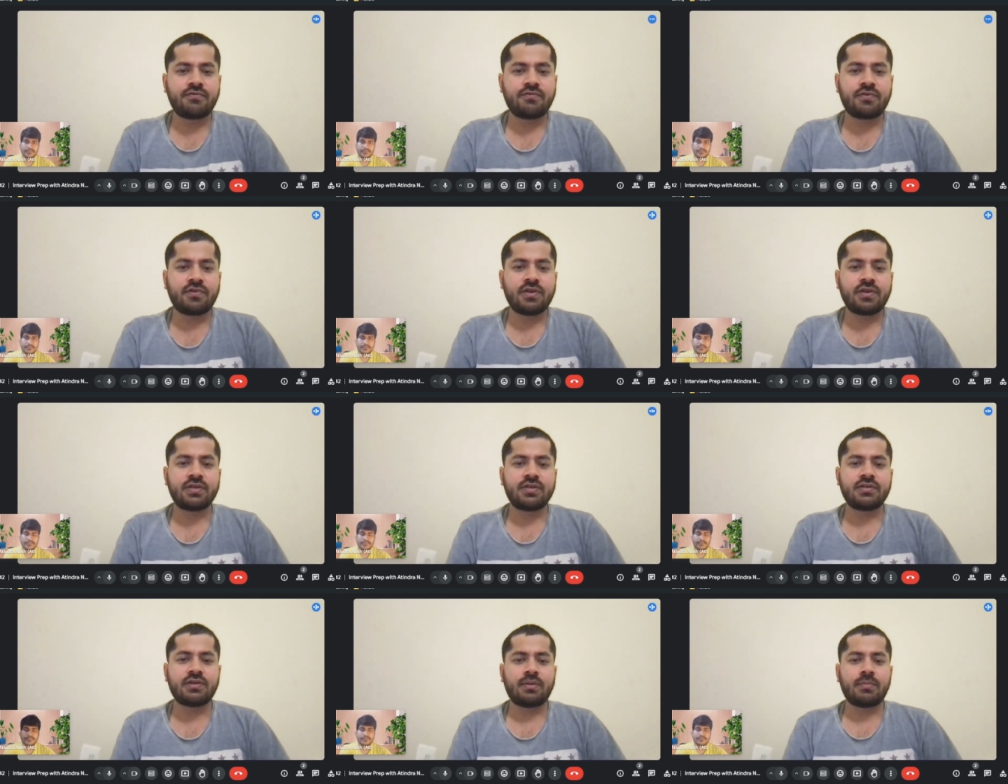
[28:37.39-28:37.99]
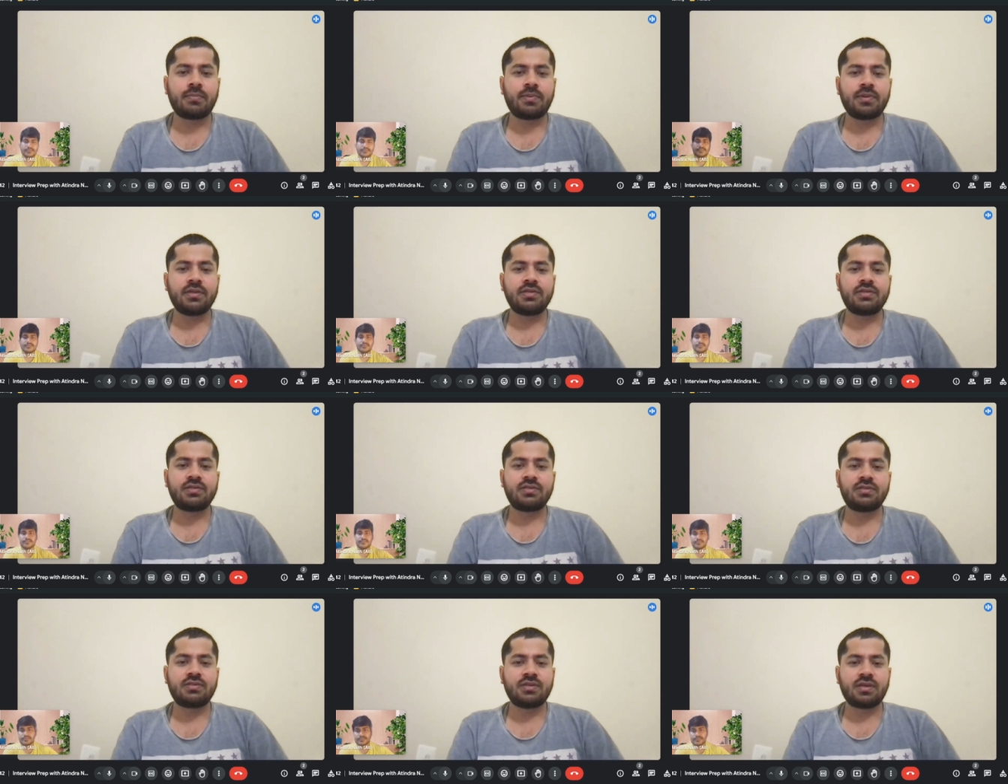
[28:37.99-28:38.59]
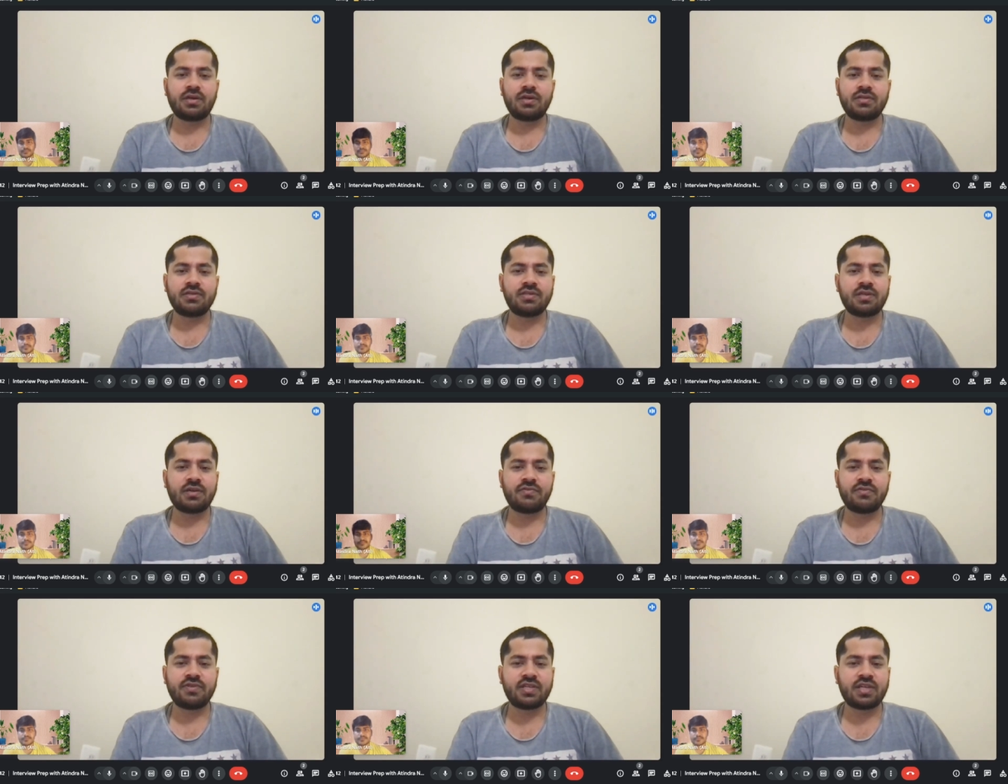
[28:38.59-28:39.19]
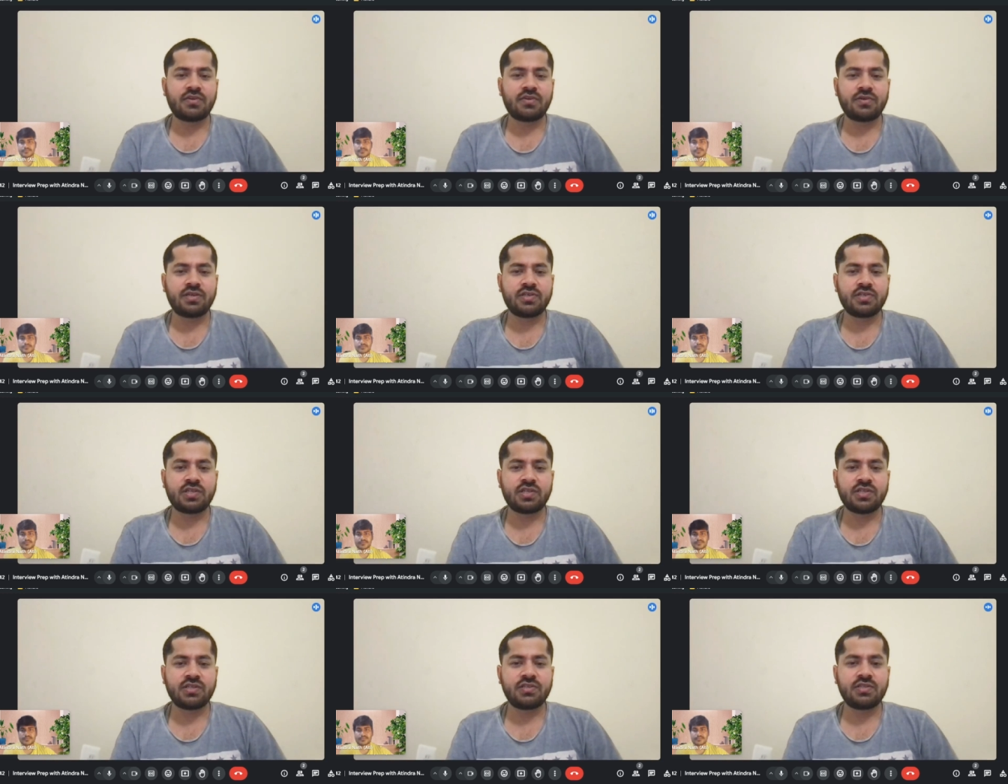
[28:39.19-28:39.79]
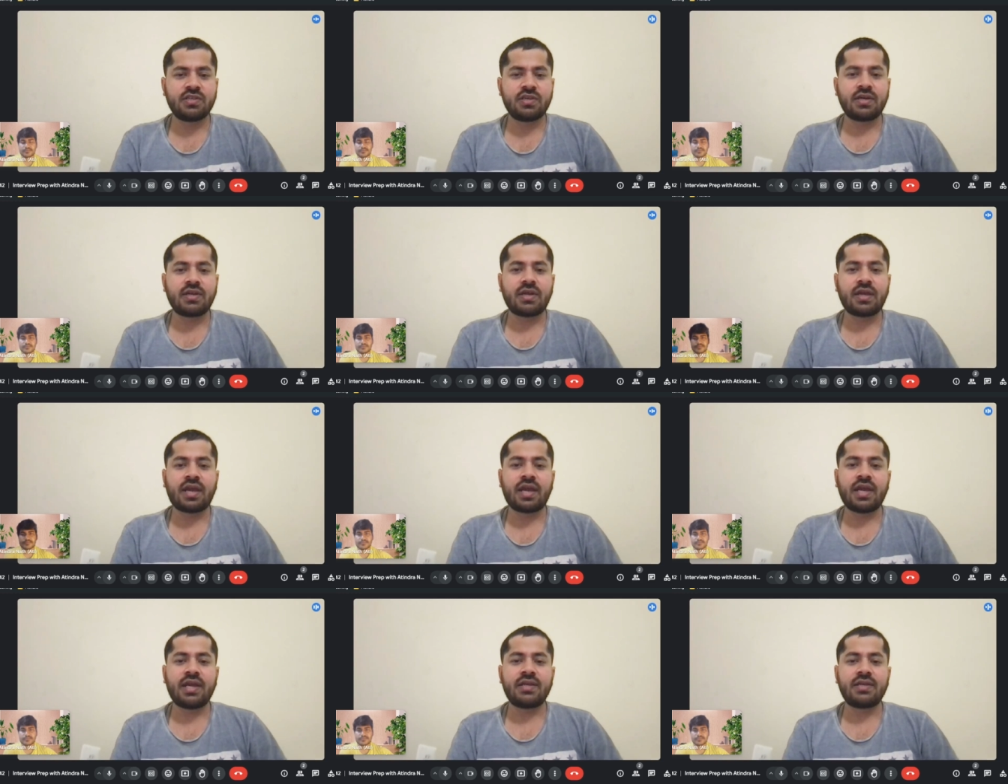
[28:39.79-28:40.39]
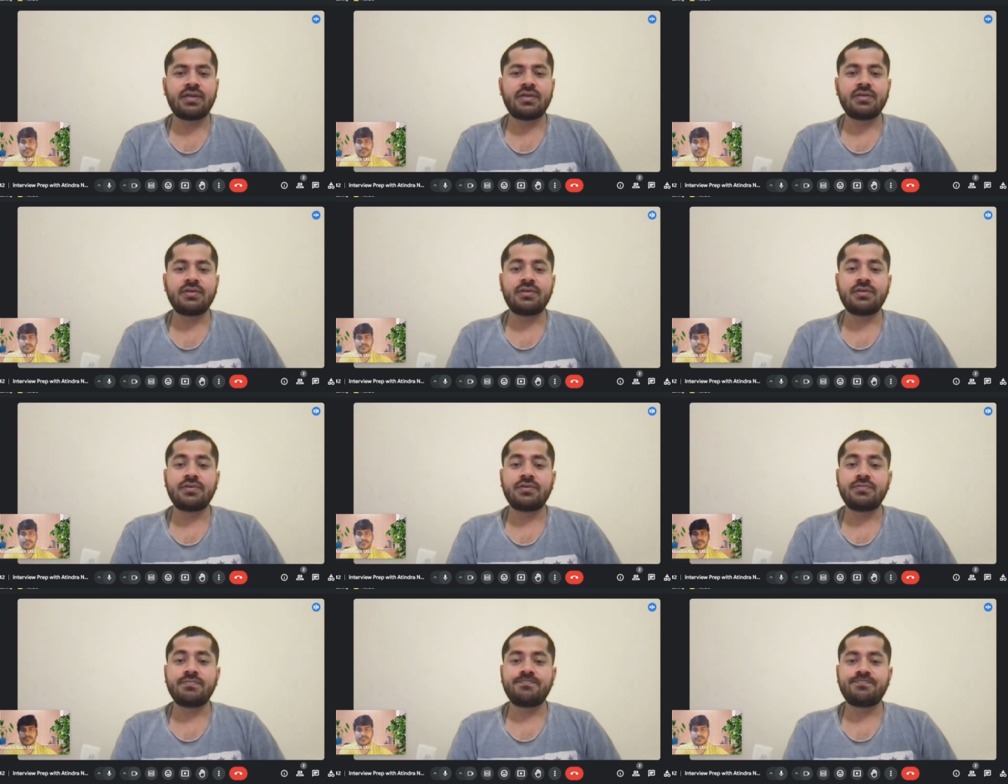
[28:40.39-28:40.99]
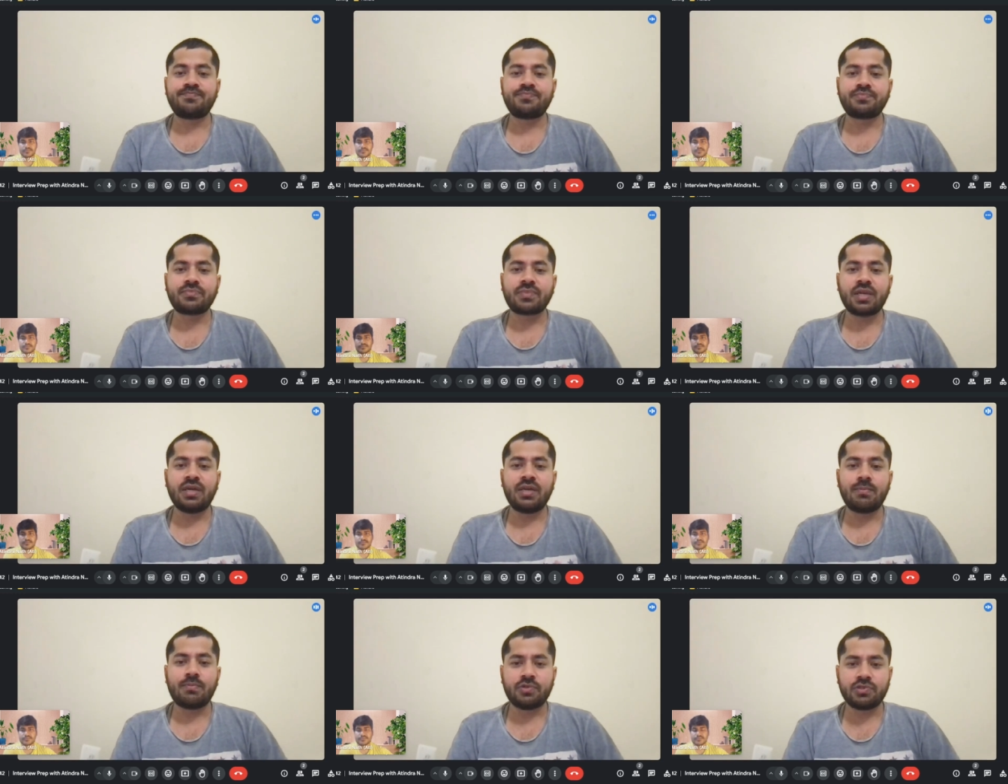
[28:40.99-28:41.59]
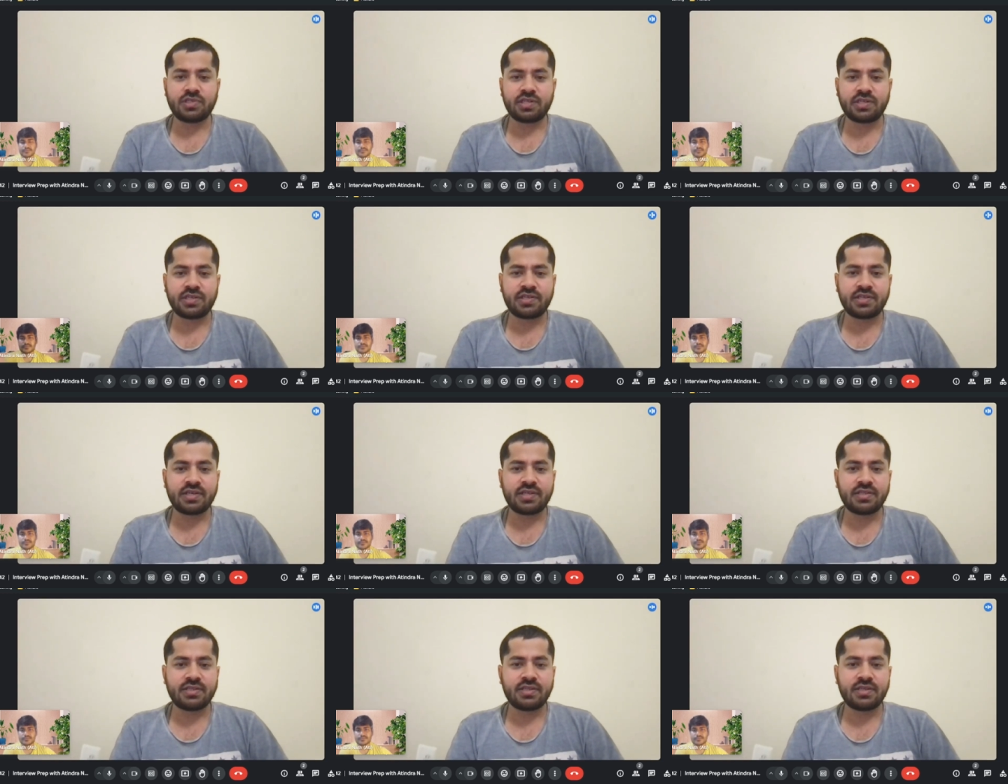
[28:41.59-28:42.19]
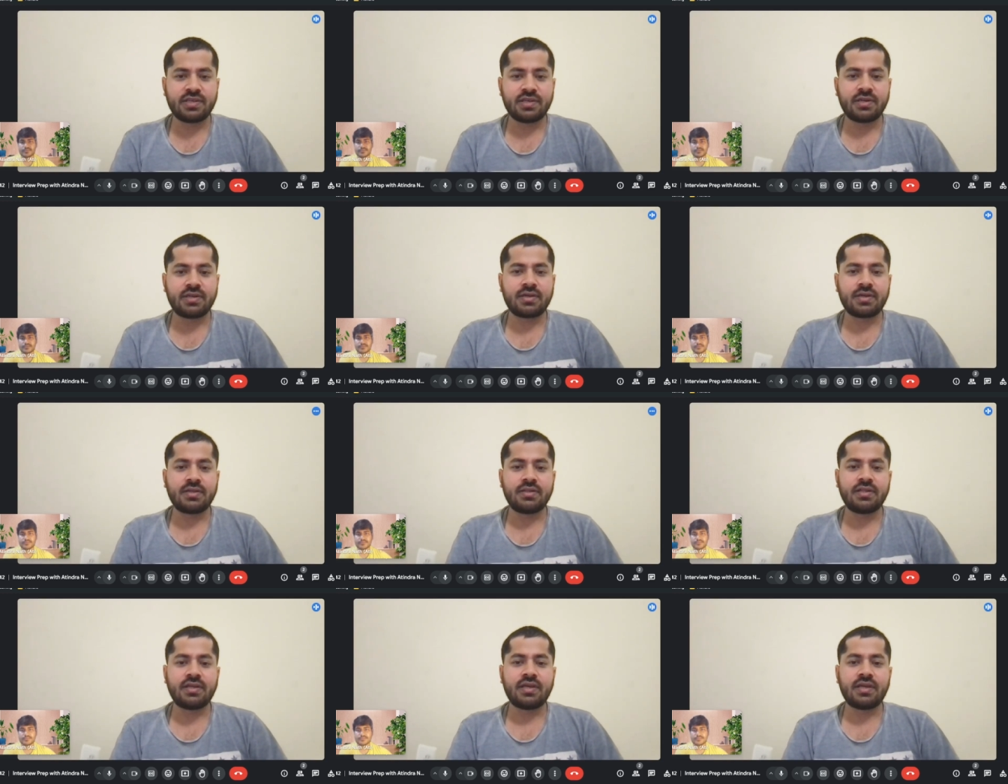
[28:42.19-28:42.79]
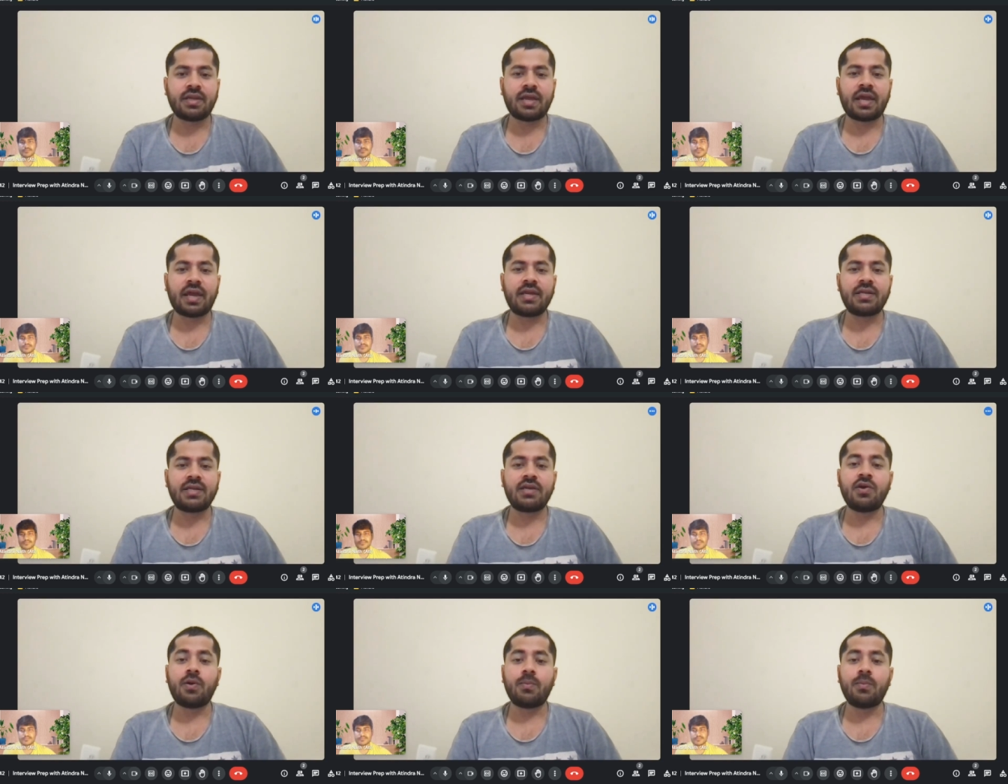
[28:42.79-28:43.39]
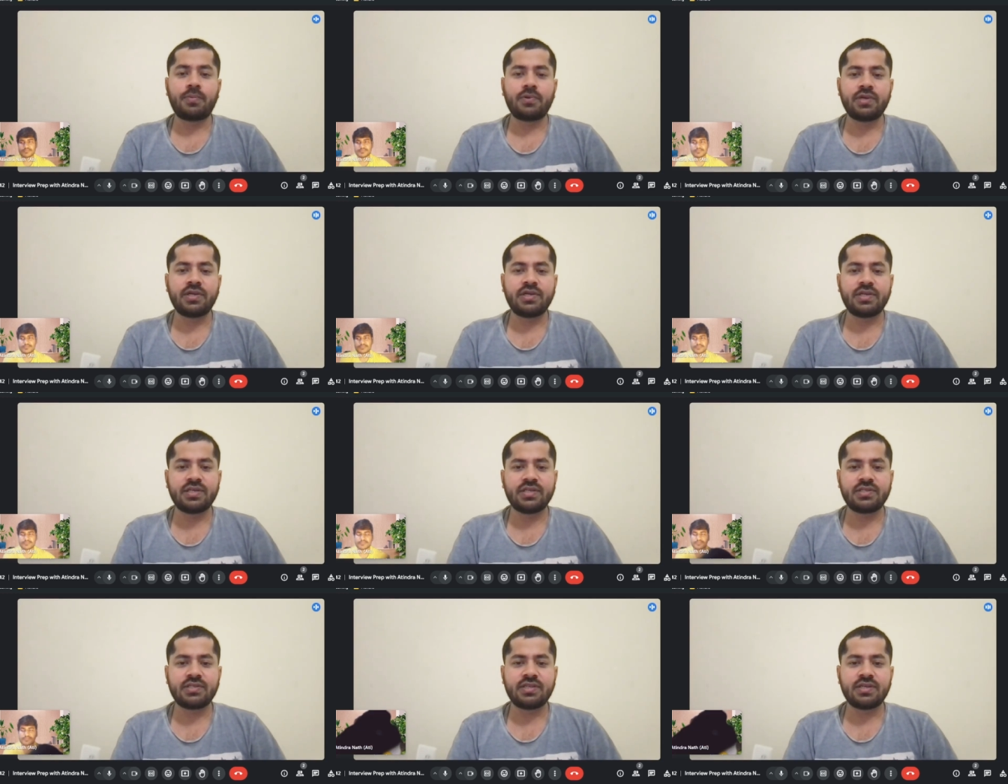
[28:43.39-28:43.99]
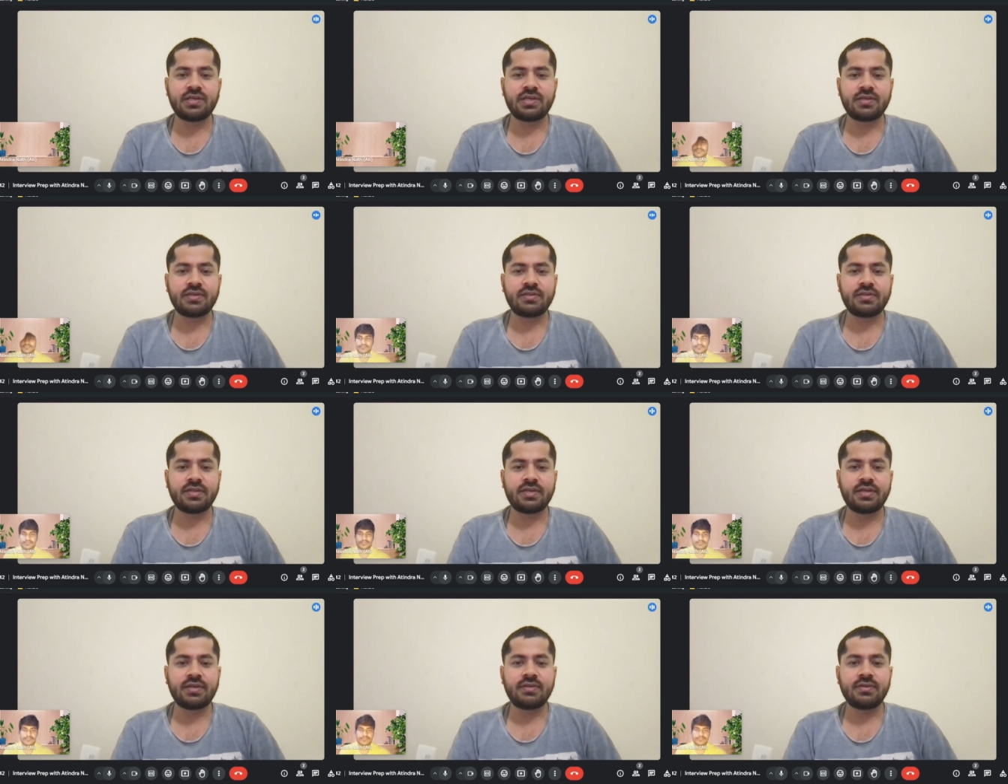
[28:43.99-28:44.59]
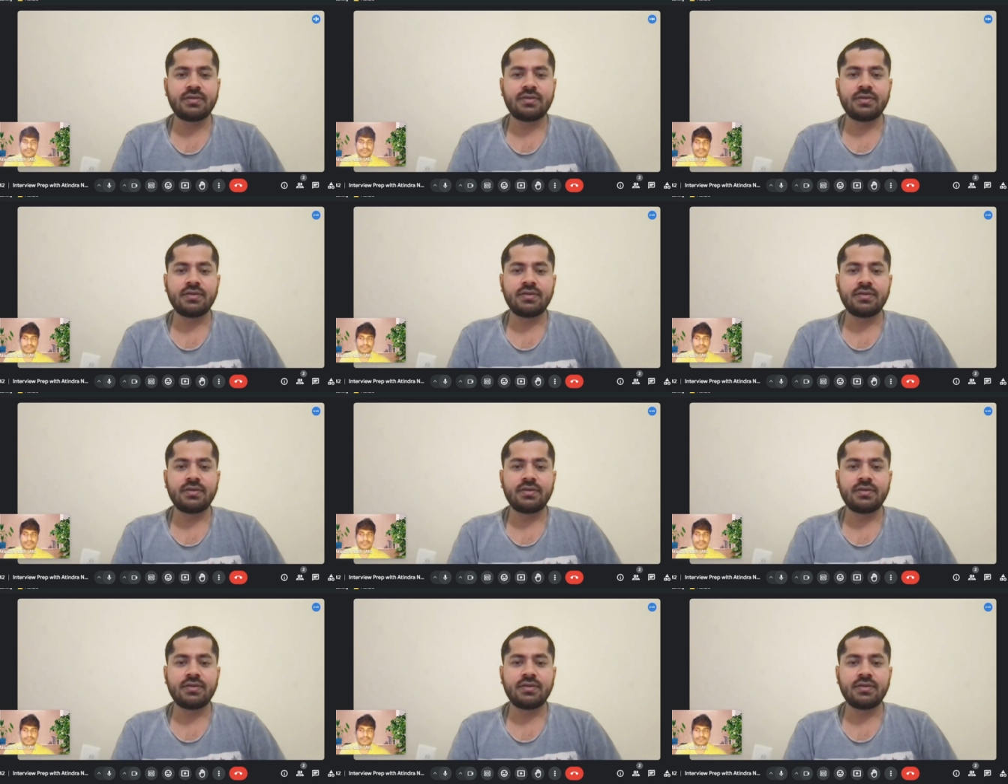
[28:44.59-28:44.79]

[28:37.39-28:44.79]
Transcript: For example, is uh, service annotation is there at um, repository is there, mm -hmm. then add component is there, then